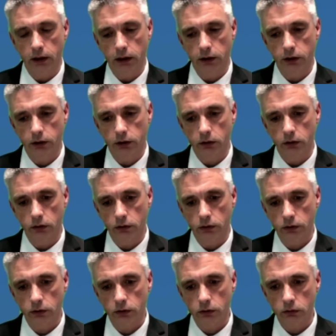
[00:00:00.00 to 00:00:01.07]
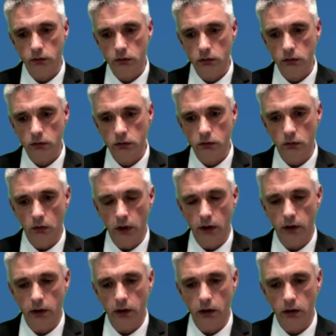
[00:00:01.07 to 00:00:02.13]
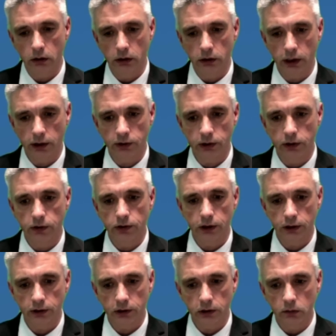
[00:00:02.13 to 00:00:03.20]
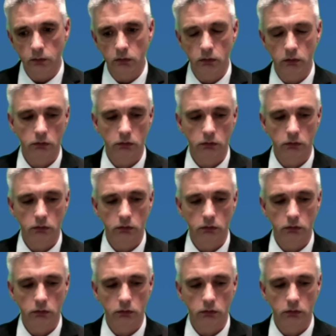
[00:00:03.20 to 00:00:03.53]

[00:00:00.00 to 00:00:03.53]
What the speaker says: issues with the testing system.